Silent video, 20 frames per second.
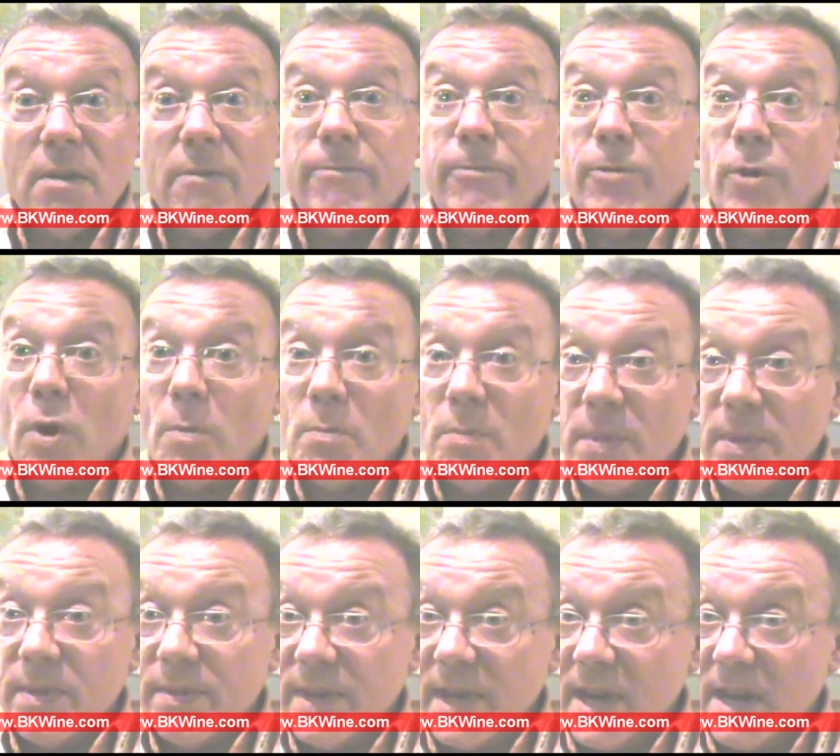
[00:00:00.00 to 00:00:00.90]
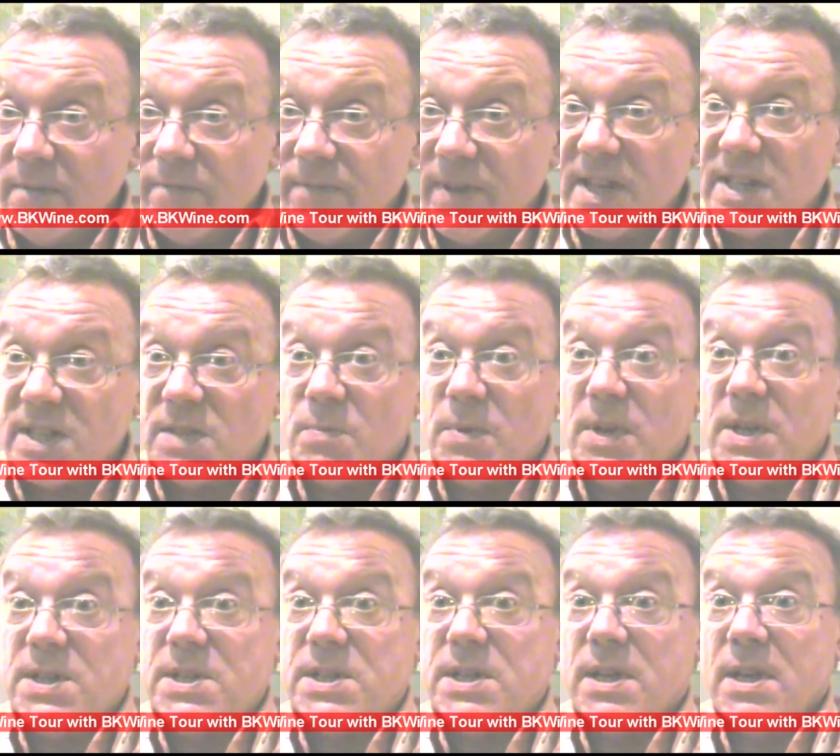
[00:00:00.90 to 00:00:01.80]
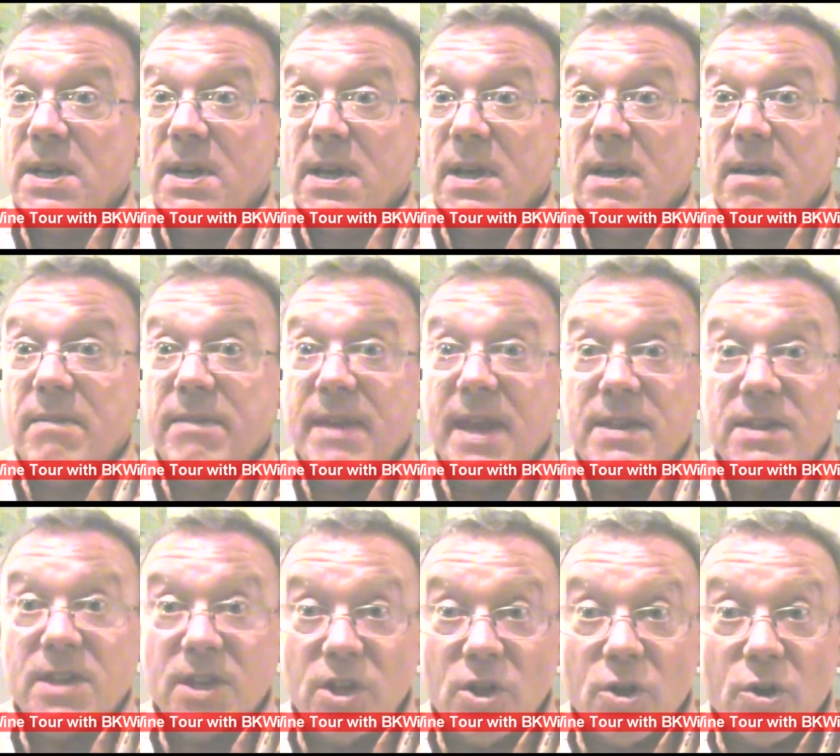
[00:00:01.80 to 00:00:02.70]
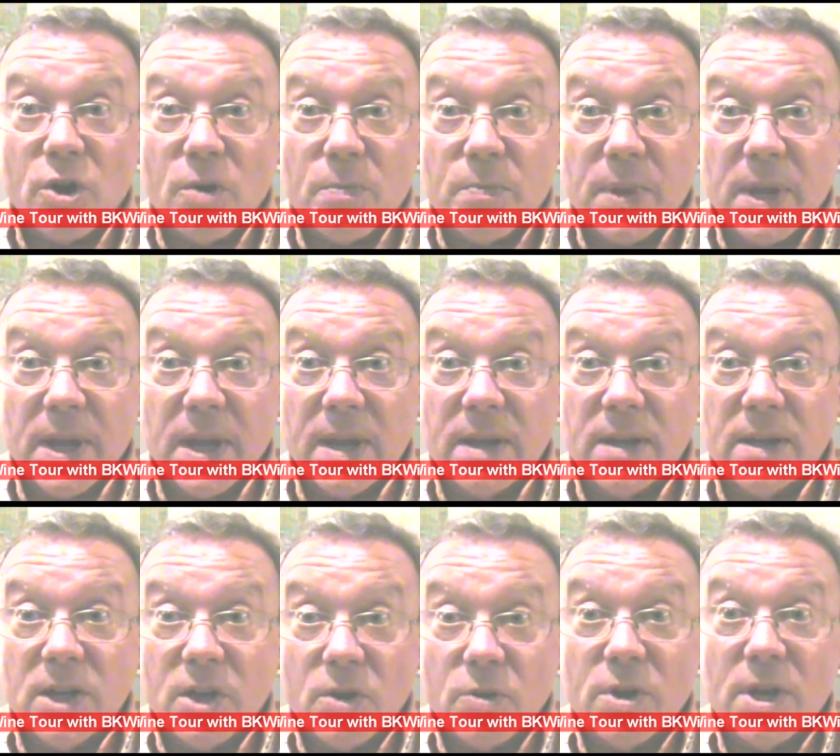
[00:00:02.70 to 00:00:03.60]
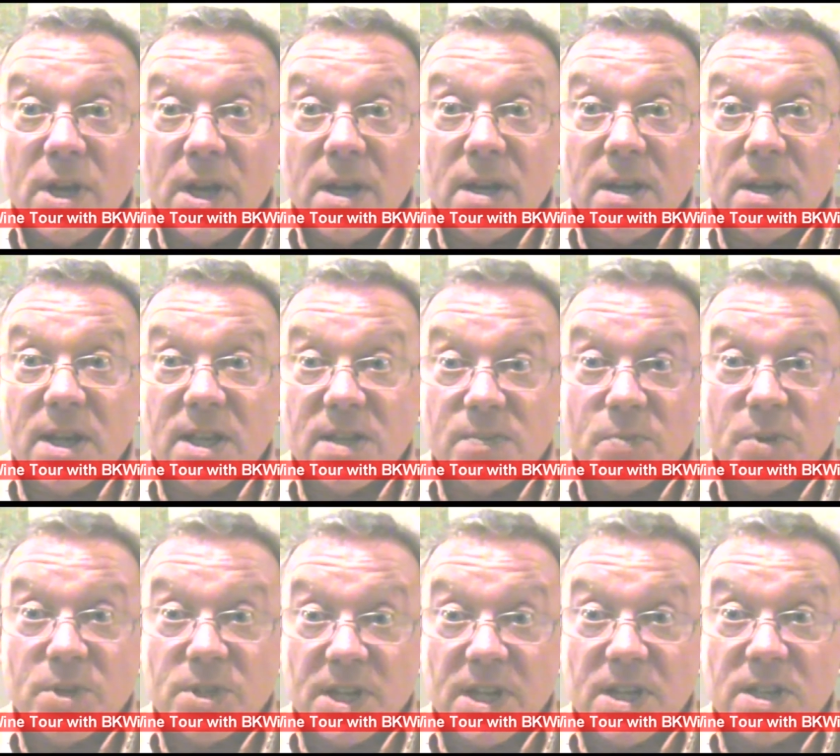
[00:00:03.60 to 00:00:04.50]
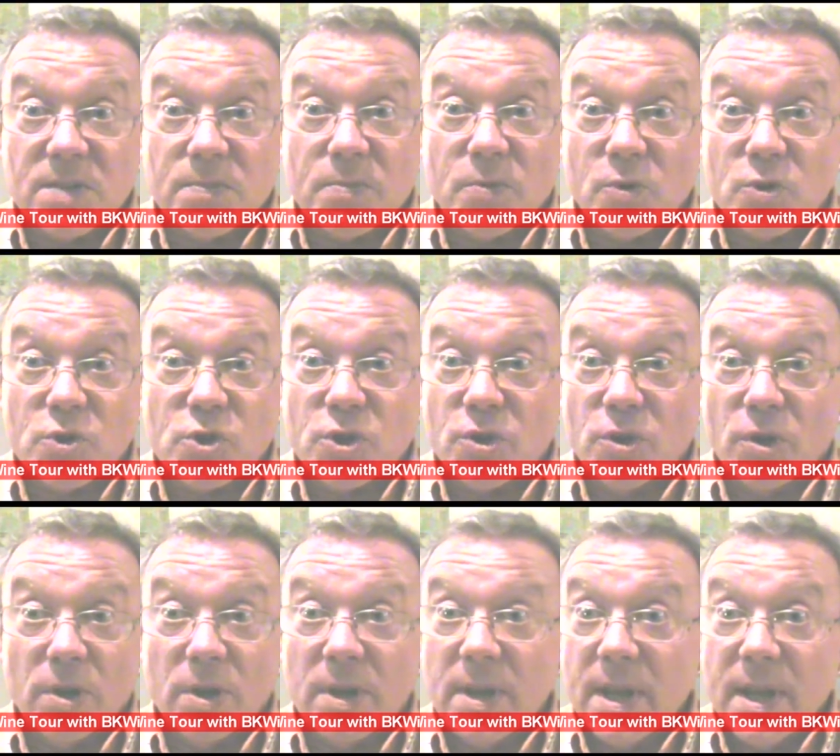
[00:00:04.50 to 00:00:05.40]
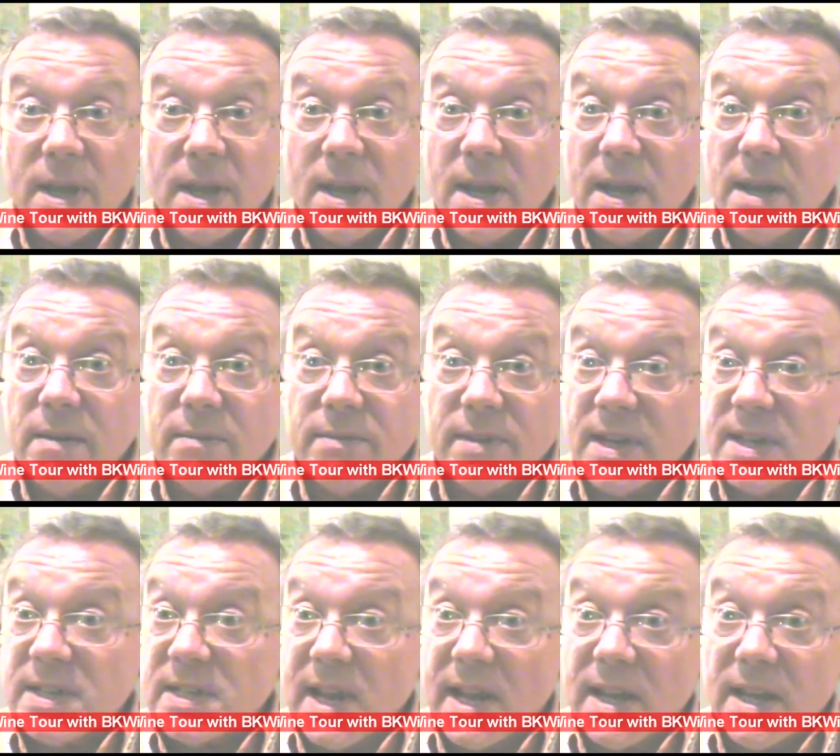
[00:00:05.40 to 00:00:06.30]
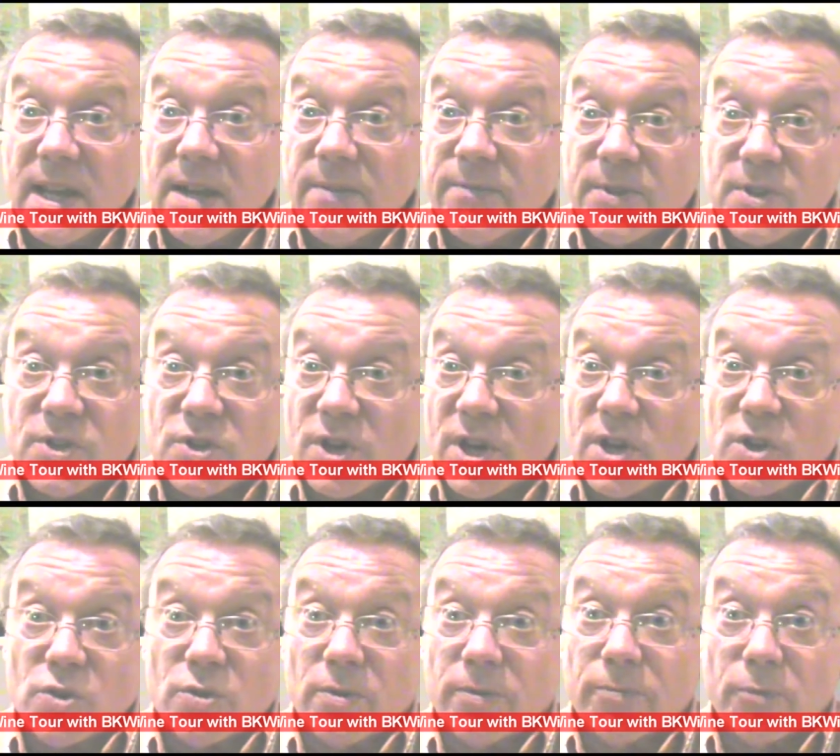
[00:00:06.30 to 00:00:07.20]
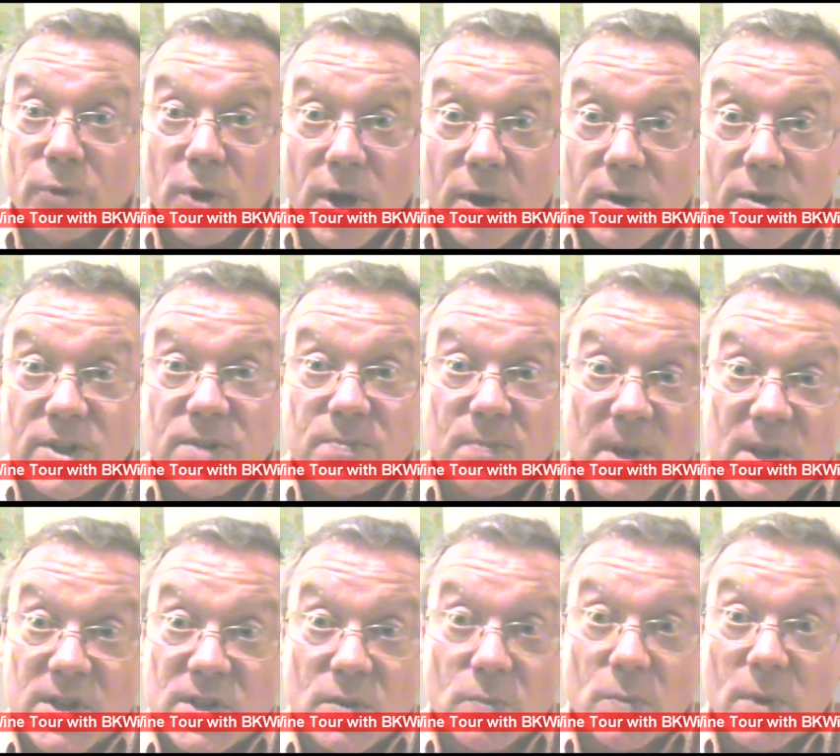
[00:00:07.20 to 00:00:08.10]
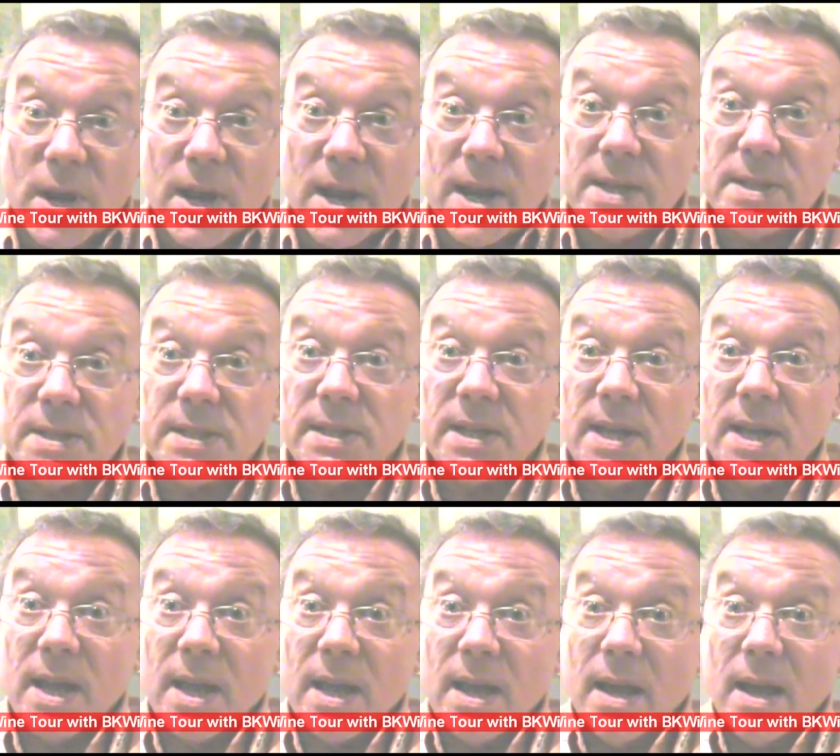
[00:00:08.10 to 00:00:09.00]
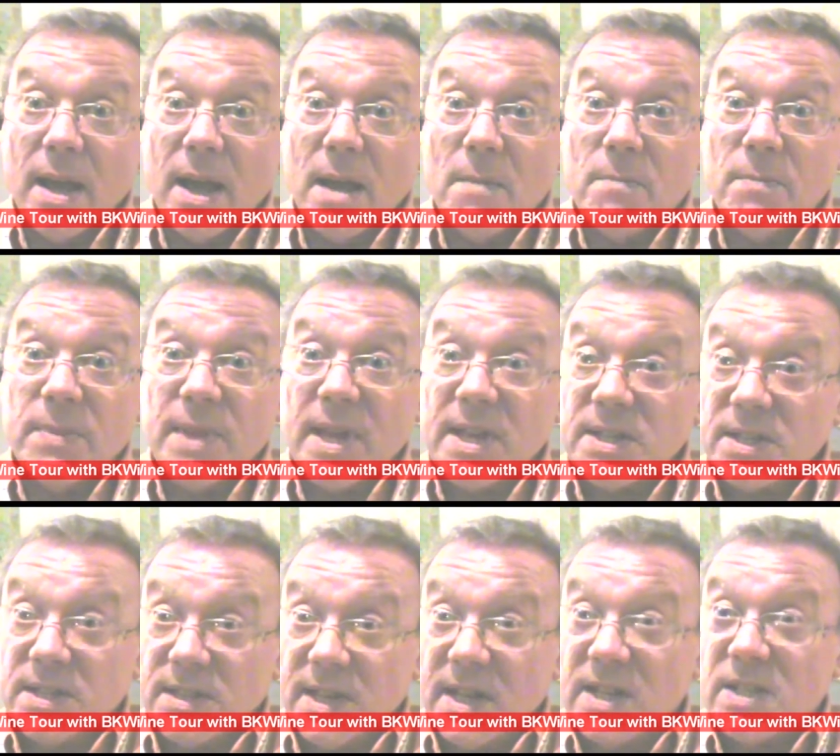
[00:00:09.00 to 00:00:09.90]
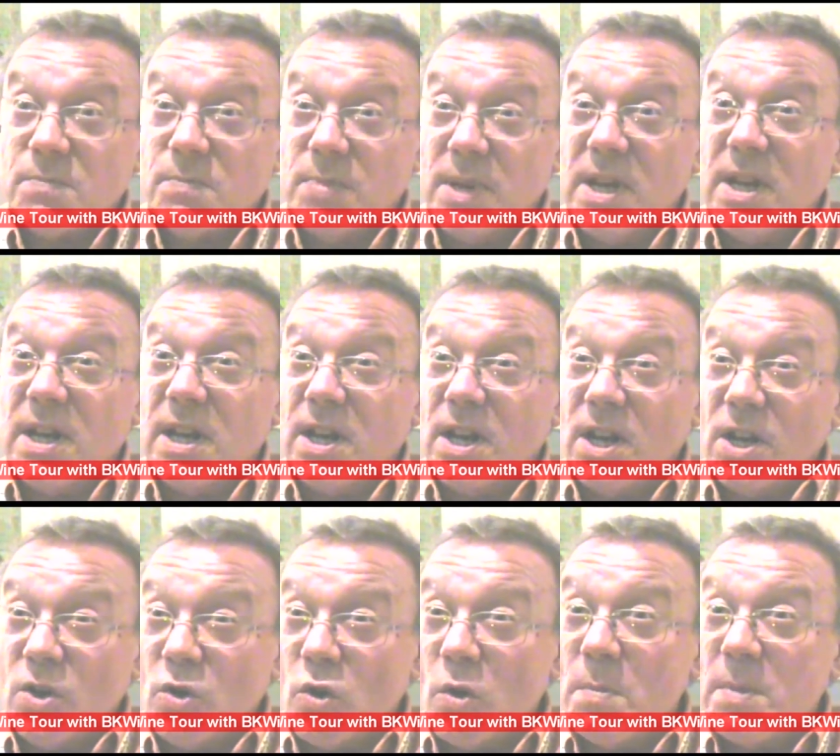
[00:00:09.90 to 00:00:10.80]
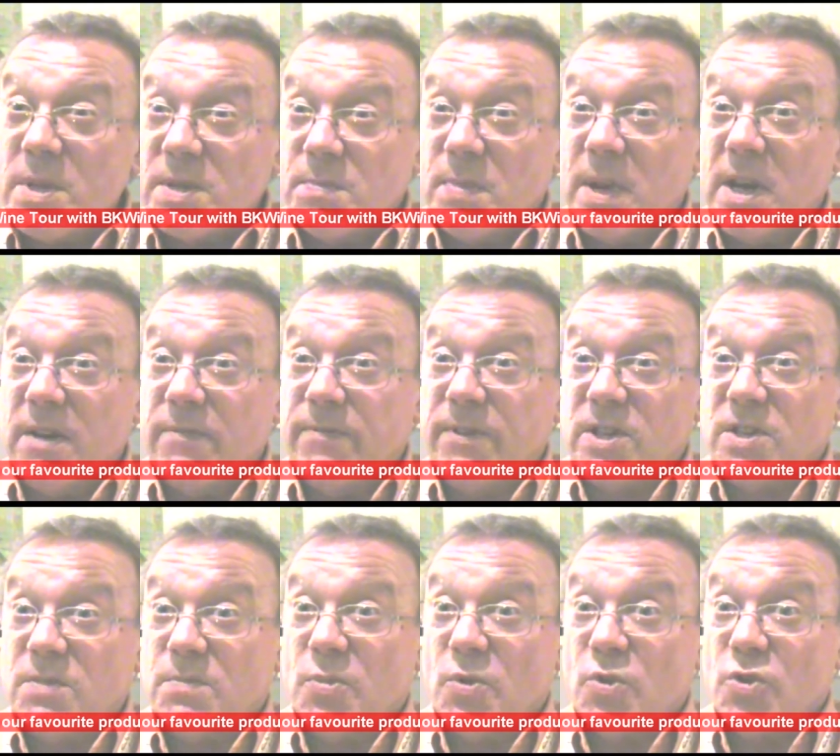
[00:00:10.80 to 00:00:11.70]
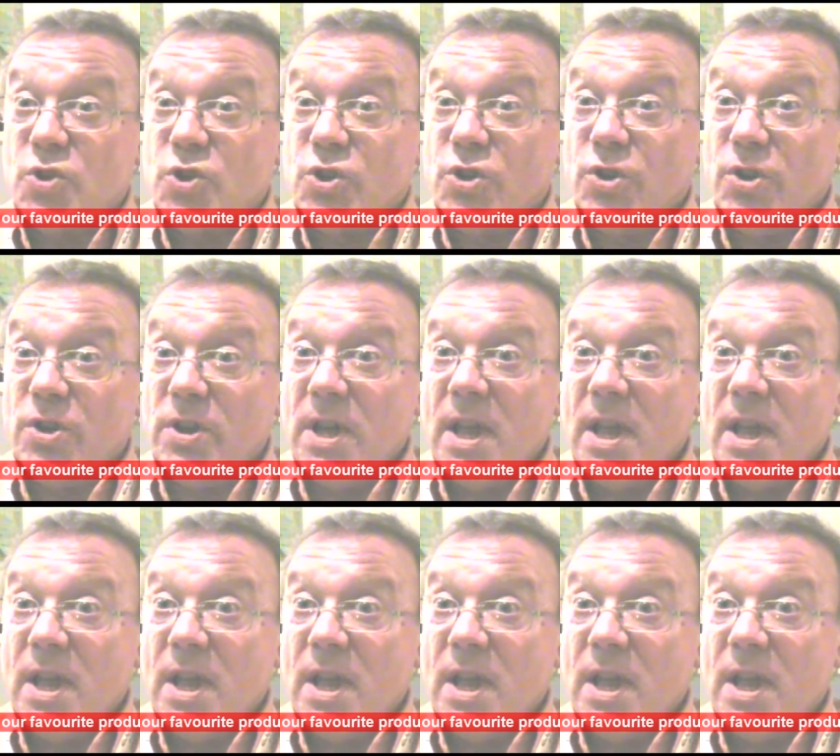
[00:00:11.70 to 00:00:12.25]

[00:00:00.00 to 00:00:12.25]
from the investment that the European Union has put into Portugal yeah. in things like infrastructure of roads, motorways, um, that's that's been an enormous benefit to Portugal.